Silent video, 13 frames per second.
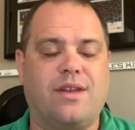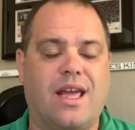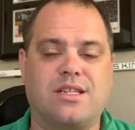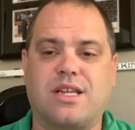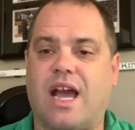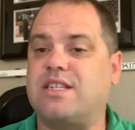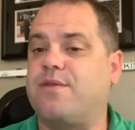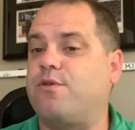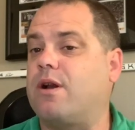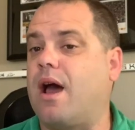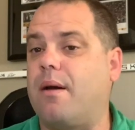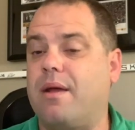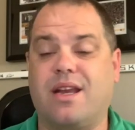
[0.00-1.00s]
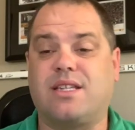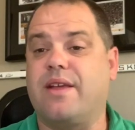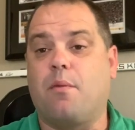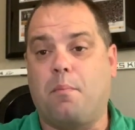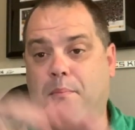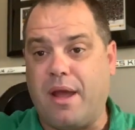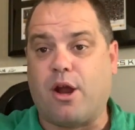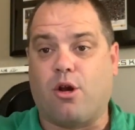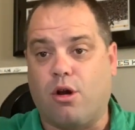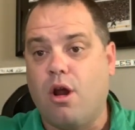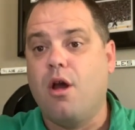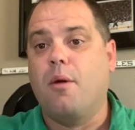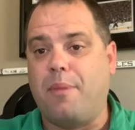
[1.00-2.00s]
days, guys. If you're not, and it's even
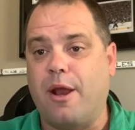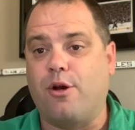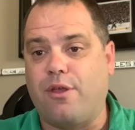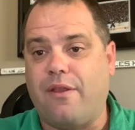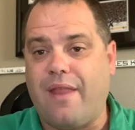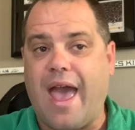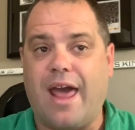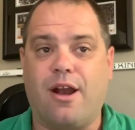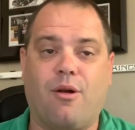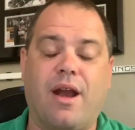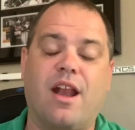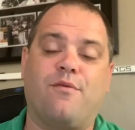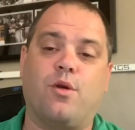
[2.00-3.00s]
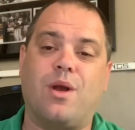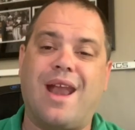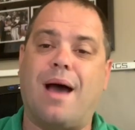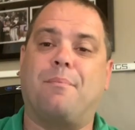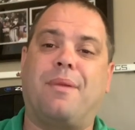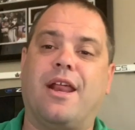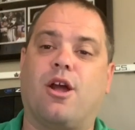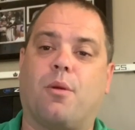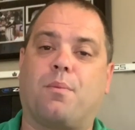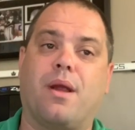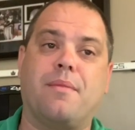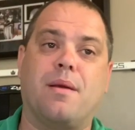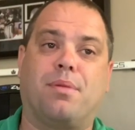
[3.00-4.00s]
bigger, better than that, all right? If you're not betting our
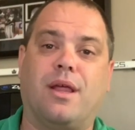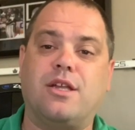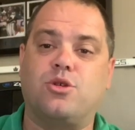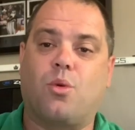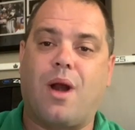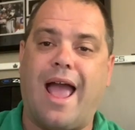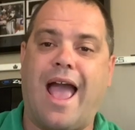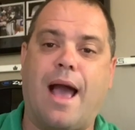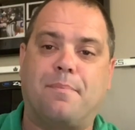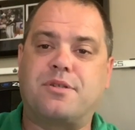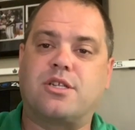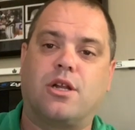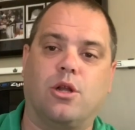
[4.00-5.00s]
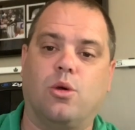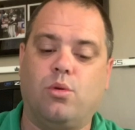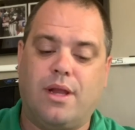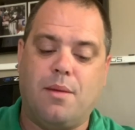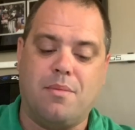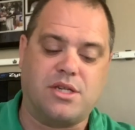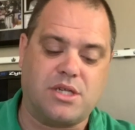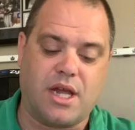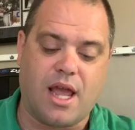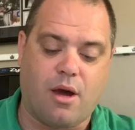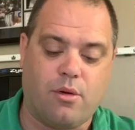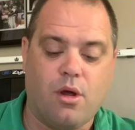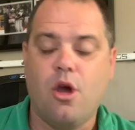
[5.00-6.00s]
premium plays, you are absolutely missing
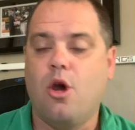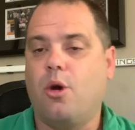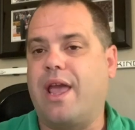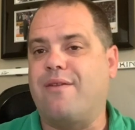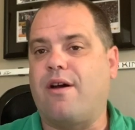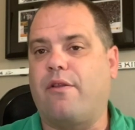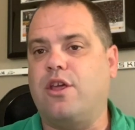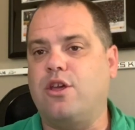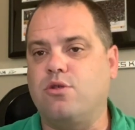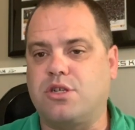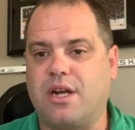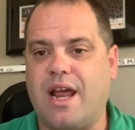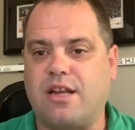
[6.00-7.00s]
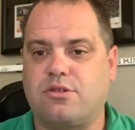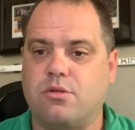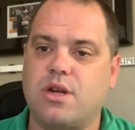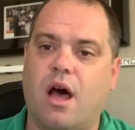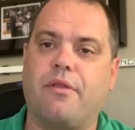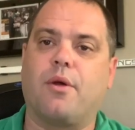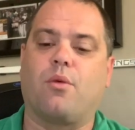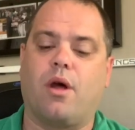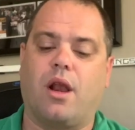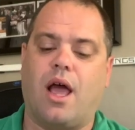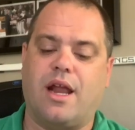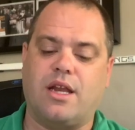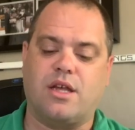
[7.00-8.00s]
out. Gave out the Houston Astros on the run
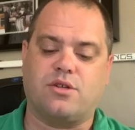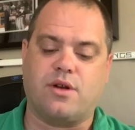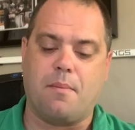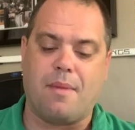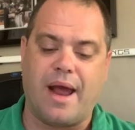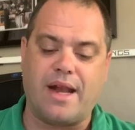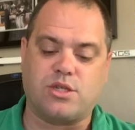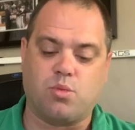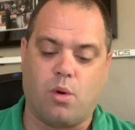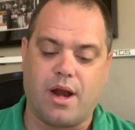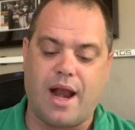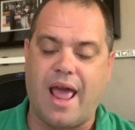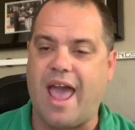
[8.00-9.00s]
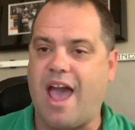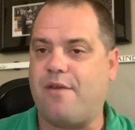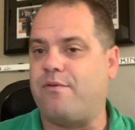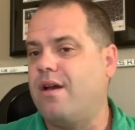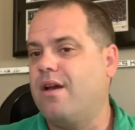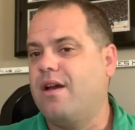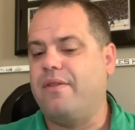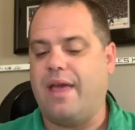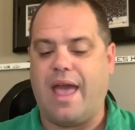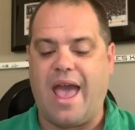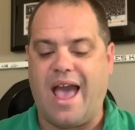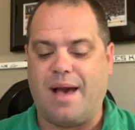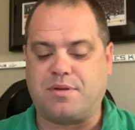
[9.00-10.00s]
line yesterday, -1.5. They
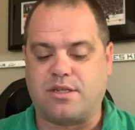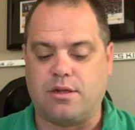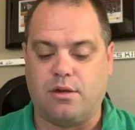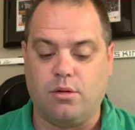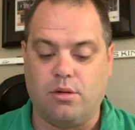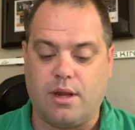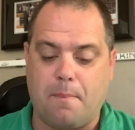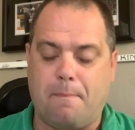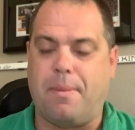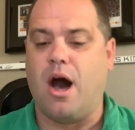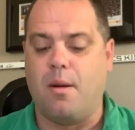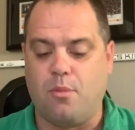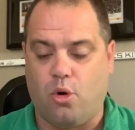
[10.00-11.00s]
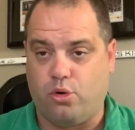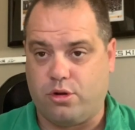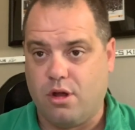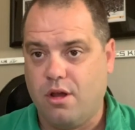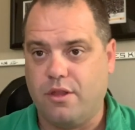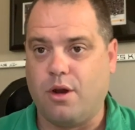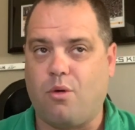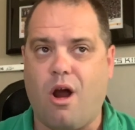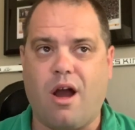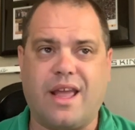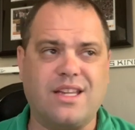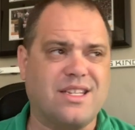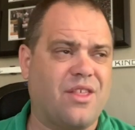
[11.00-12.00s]
absolutely pummeled the
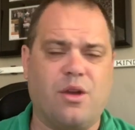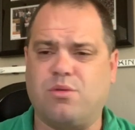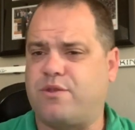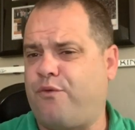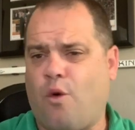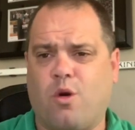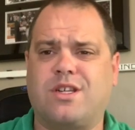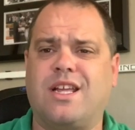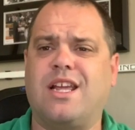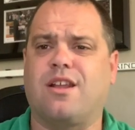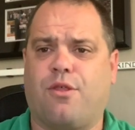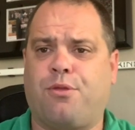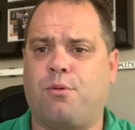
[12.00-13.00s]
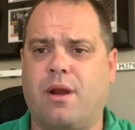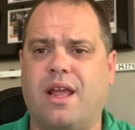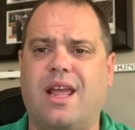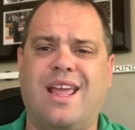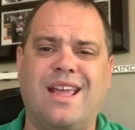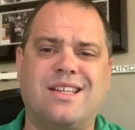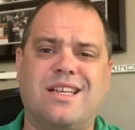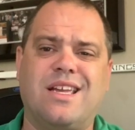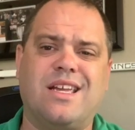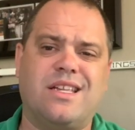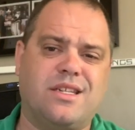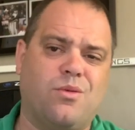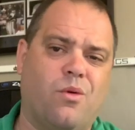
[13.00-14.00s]
Rockies. I think it was 14-3.
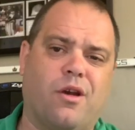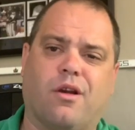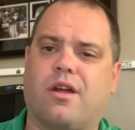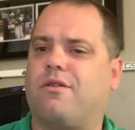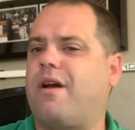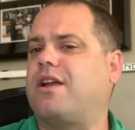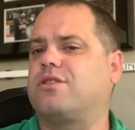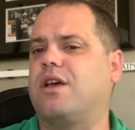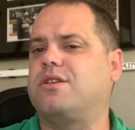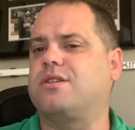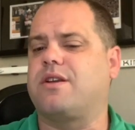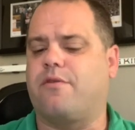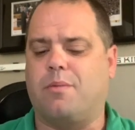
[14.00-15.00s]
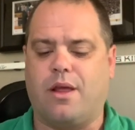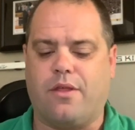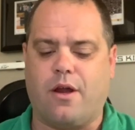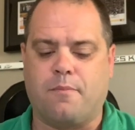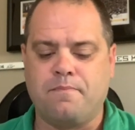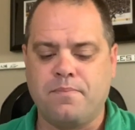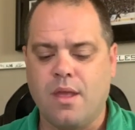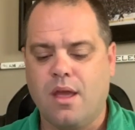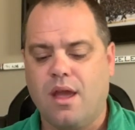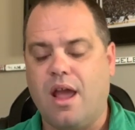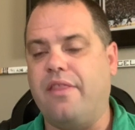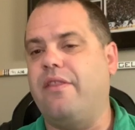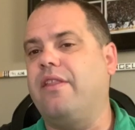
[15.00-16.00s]
Easy winner. Congratulations, everybody there.
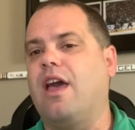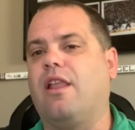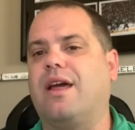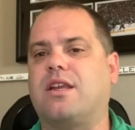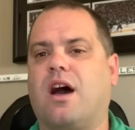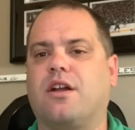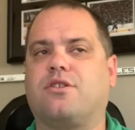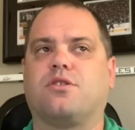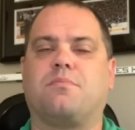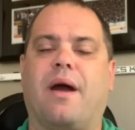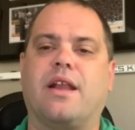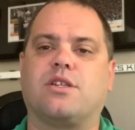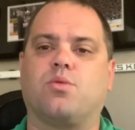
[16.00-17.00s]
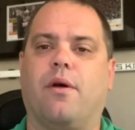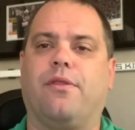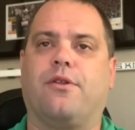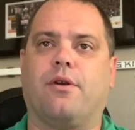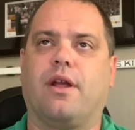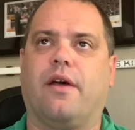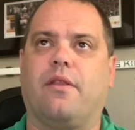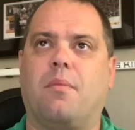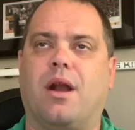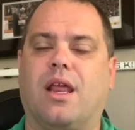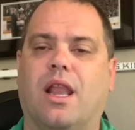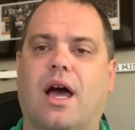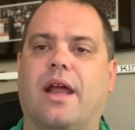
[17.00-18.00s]
And then the LA Dodgers, -130 on the
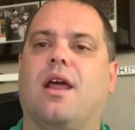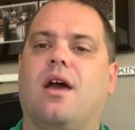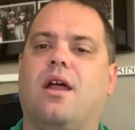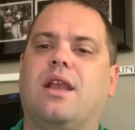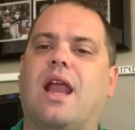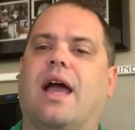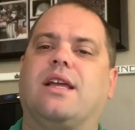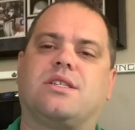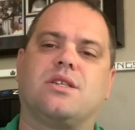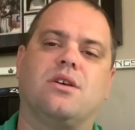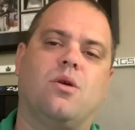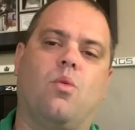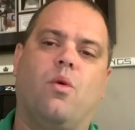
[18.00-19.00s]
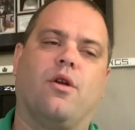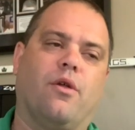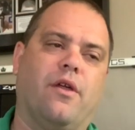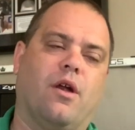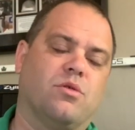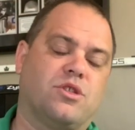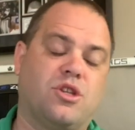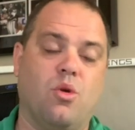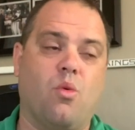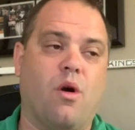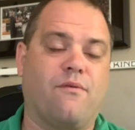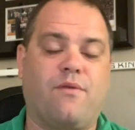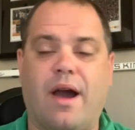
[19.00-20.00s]
money line. Nice winner there. It was
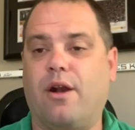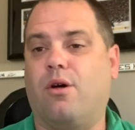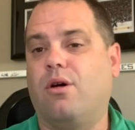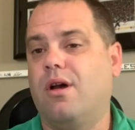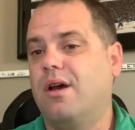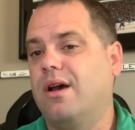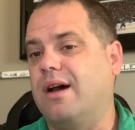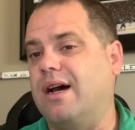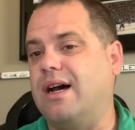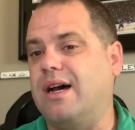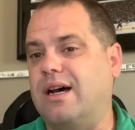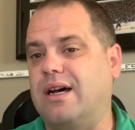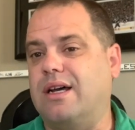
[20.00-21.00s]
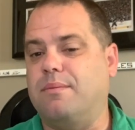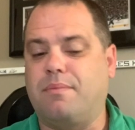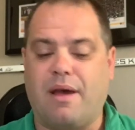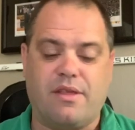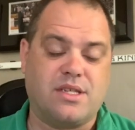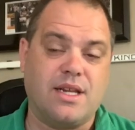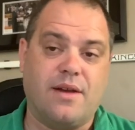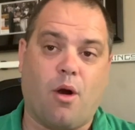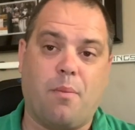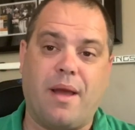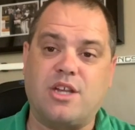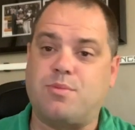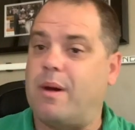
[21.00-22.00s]
2-1 final. By the seat of our
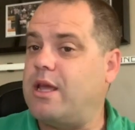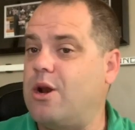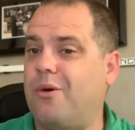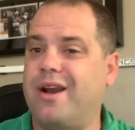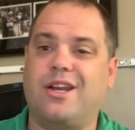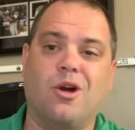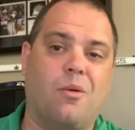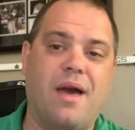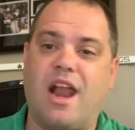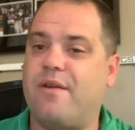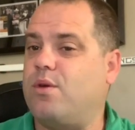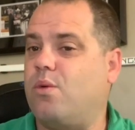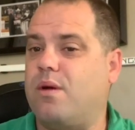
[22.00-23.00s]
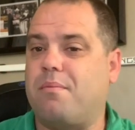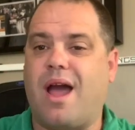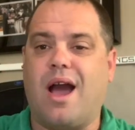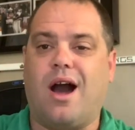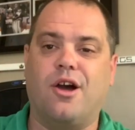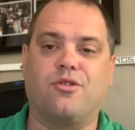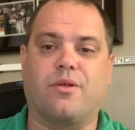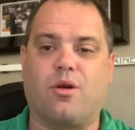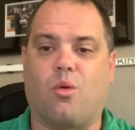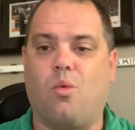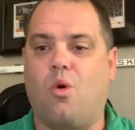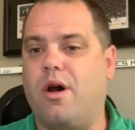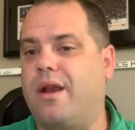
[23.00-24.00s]
pants, but you know what? It don't matter if you win by 100 or
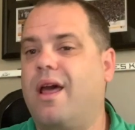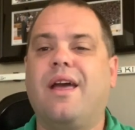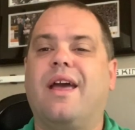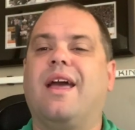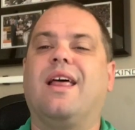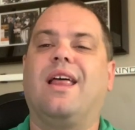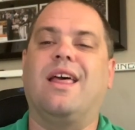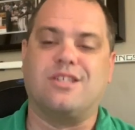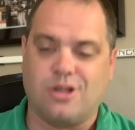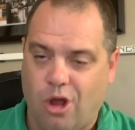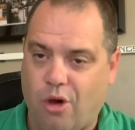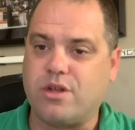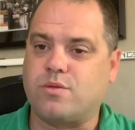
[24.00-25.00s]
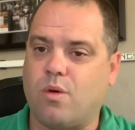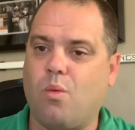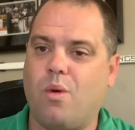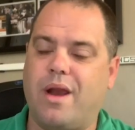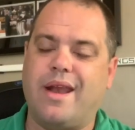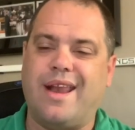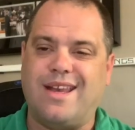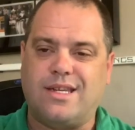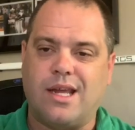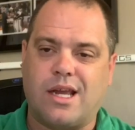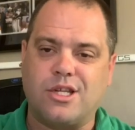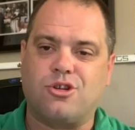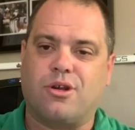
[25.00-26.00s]
1. As long as we're winning and
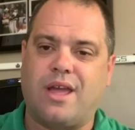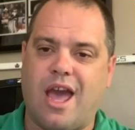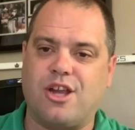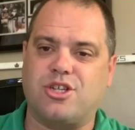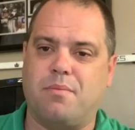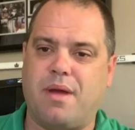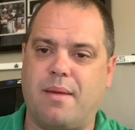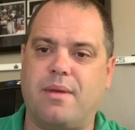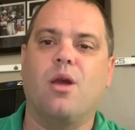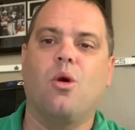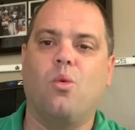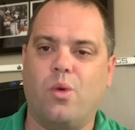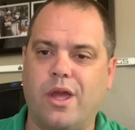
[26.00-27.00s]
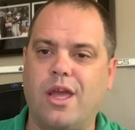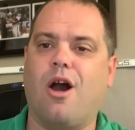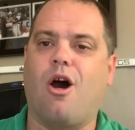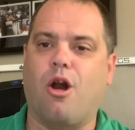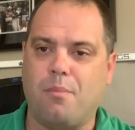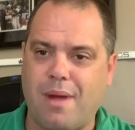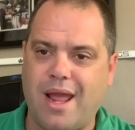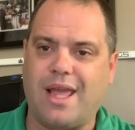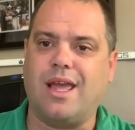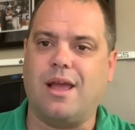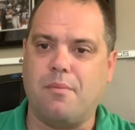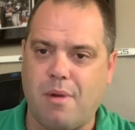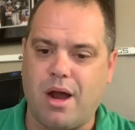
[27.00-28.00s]
tickets are cashing, baby, we are
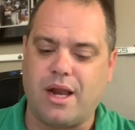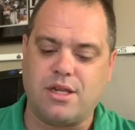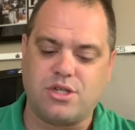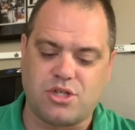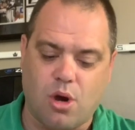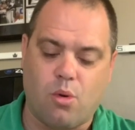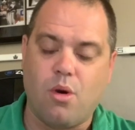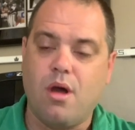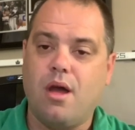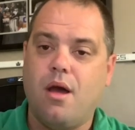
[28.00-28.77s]
making money. So